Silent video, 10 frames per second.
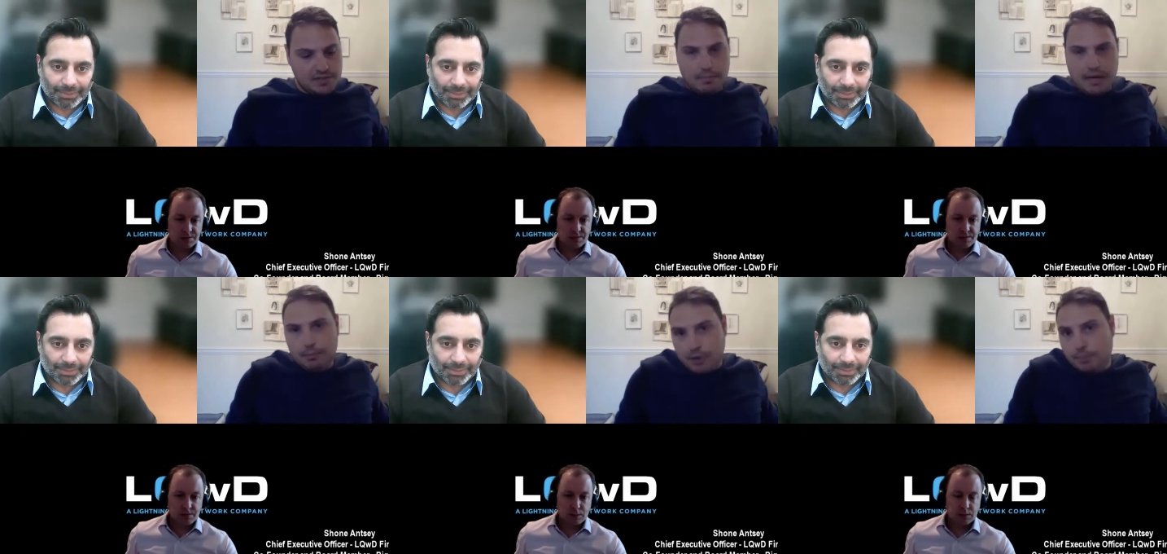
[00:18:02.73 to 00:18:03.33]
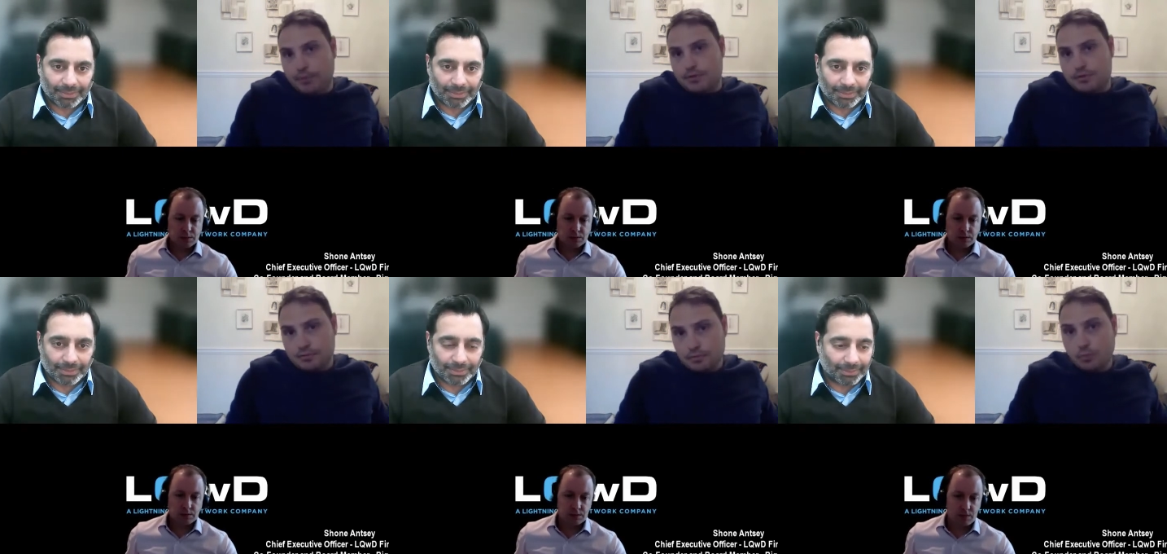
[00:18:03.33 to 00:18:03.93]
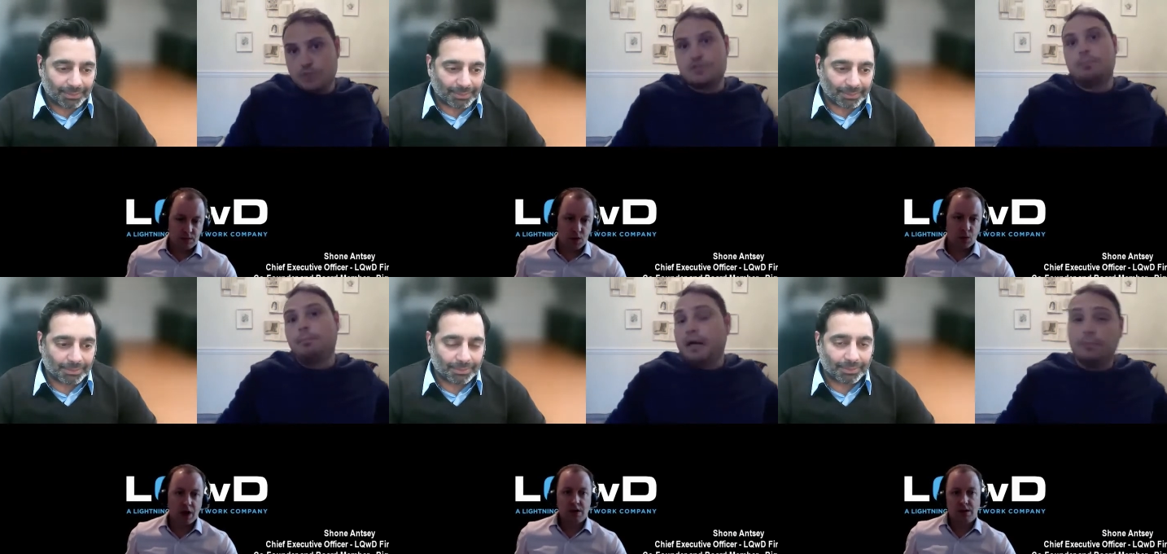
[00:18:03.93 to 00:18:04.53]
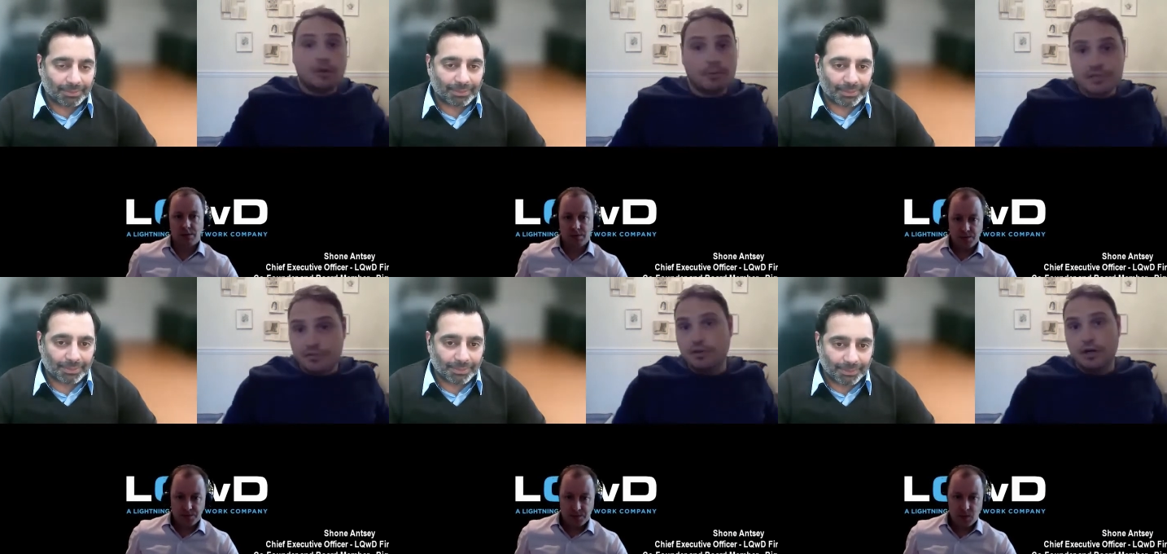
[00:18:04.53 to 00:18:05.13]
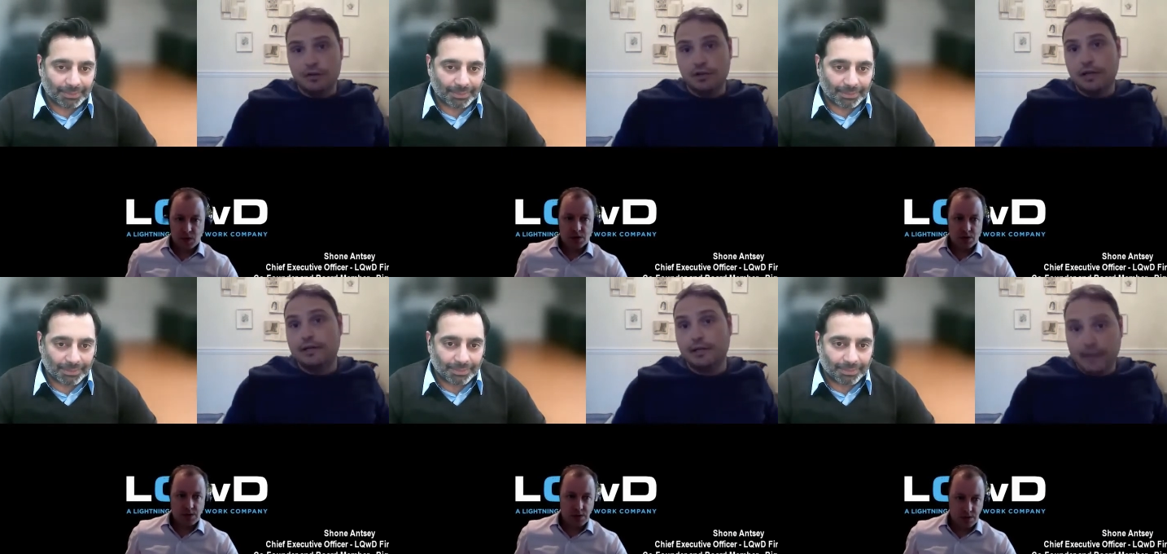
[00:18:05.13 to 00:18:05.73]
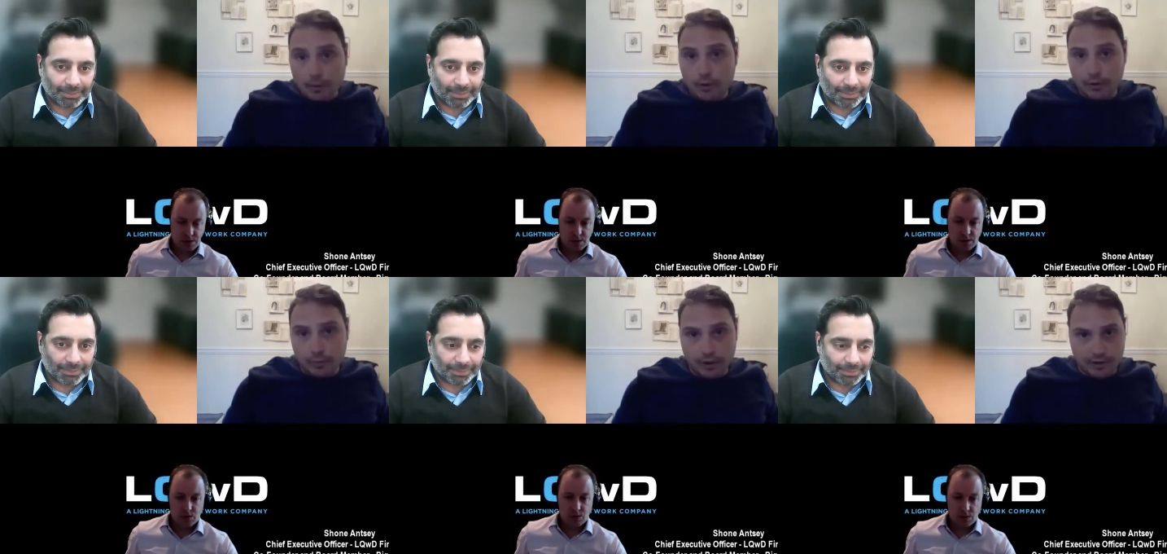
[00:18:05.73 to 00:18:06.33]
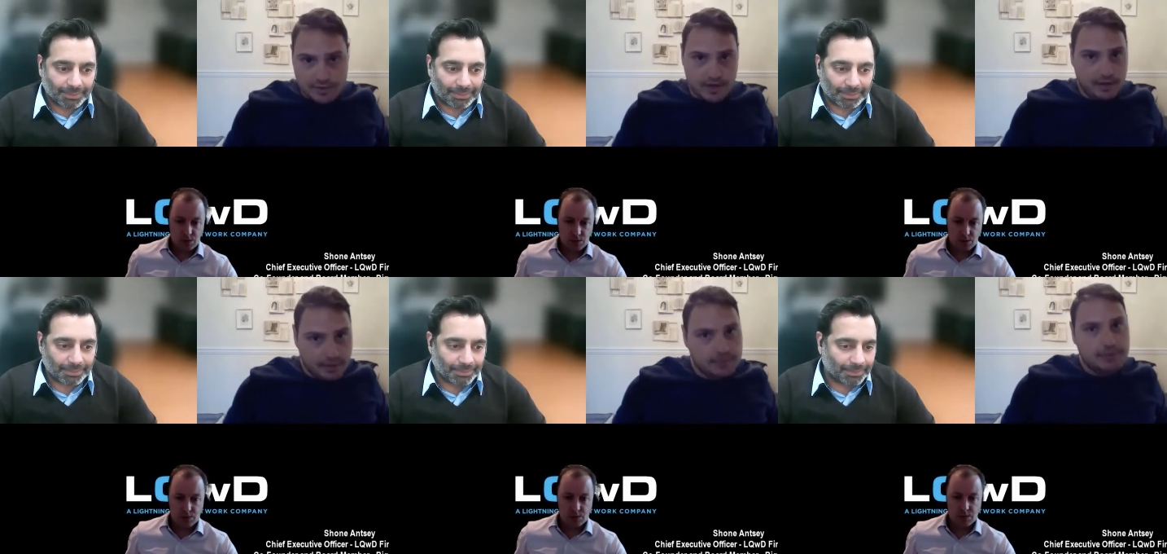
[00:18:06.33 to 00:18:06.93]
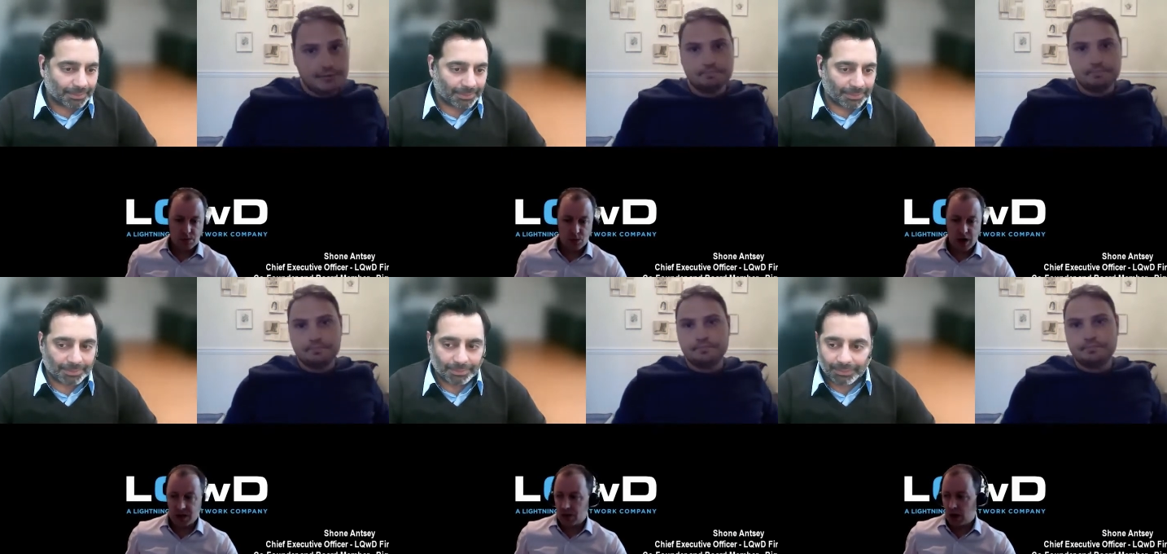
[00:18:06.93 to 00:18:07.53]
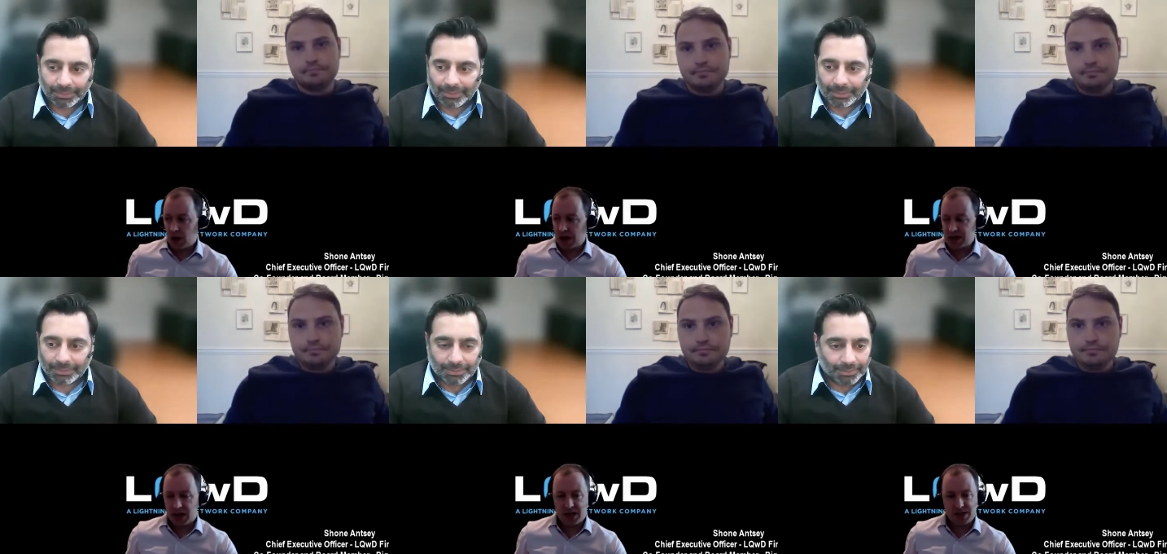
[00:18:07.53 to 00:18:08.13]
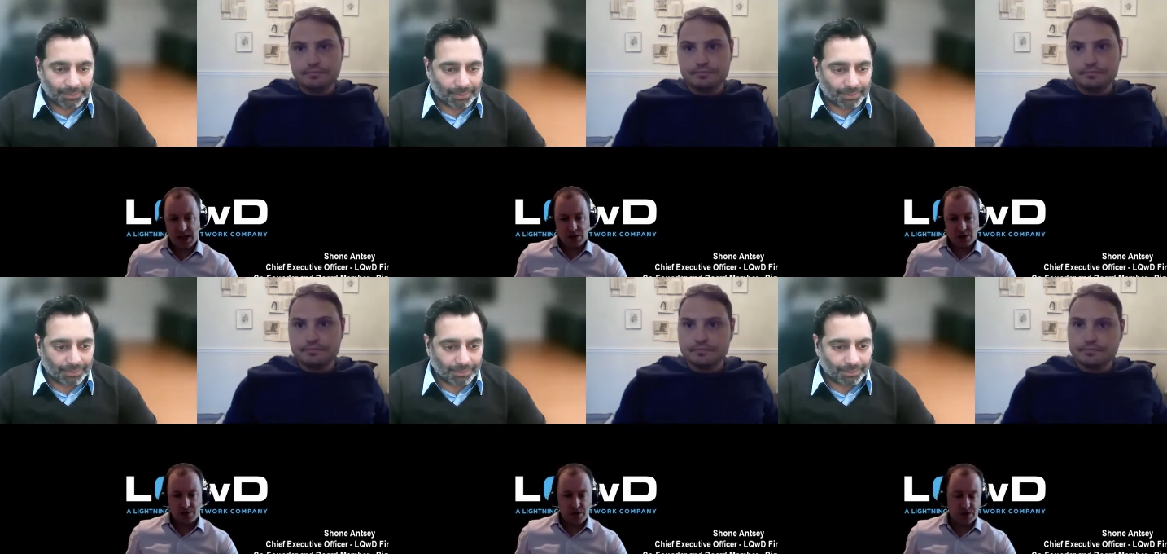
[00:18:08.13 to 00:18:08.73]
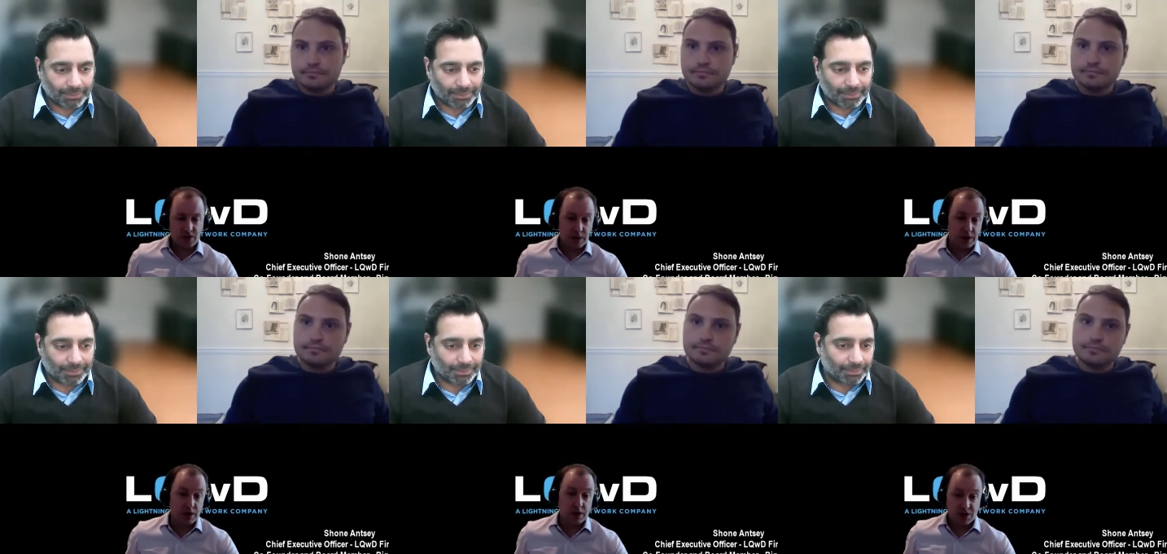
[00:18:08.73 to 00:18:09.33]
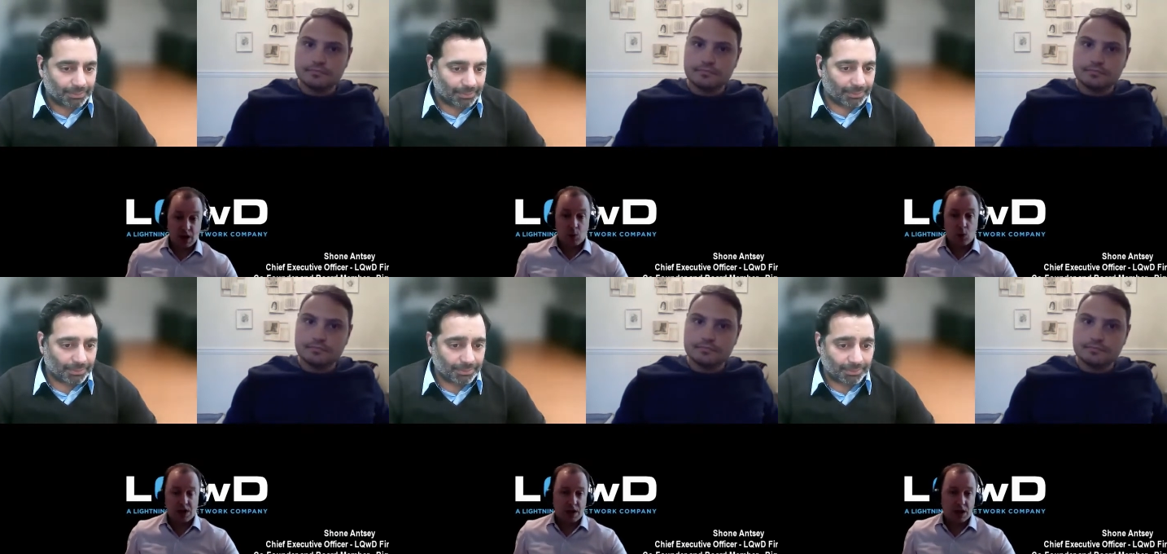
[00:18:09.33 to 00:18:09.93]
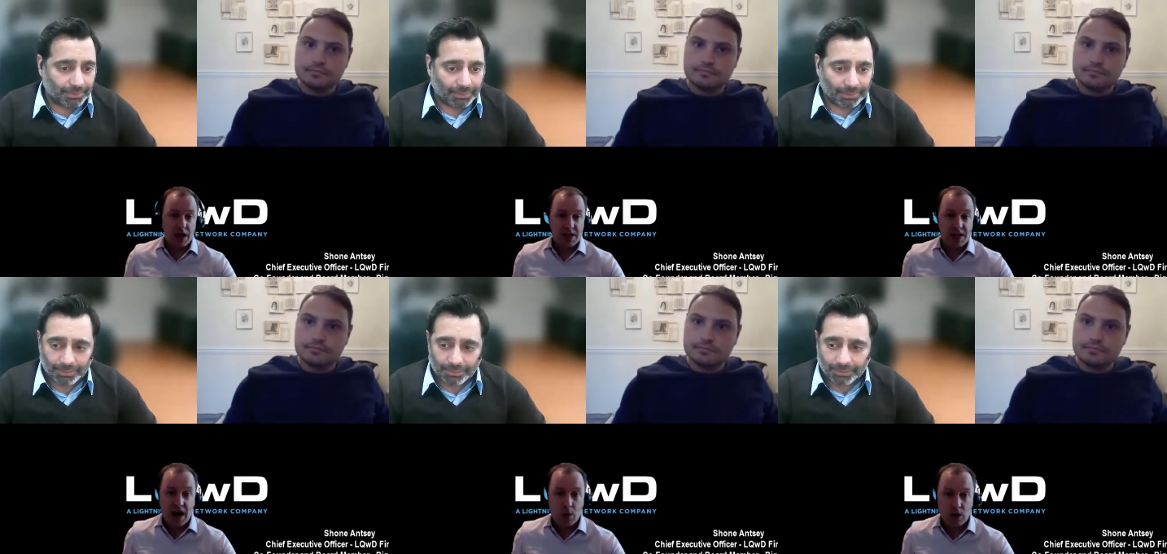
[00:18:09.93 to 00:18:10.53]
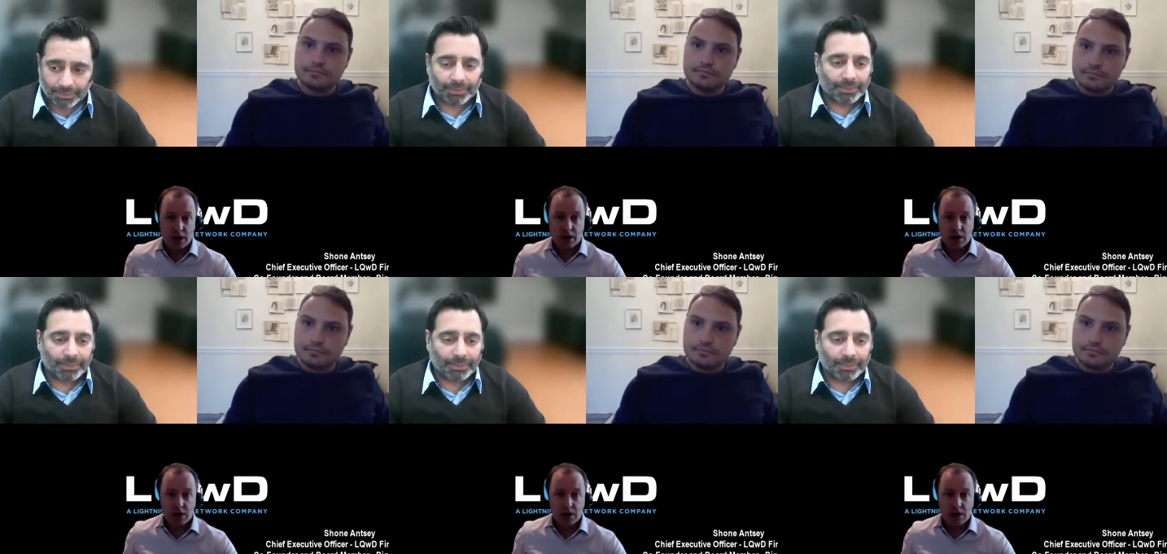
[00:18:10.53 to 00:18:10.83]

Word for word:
Speaker 1: main purpose? What's the main purpose of the,
Speaker 2: of the Lightning Network, we can say? Right. So I guess it gets down to, first off, we need to understand what is the Lightning Network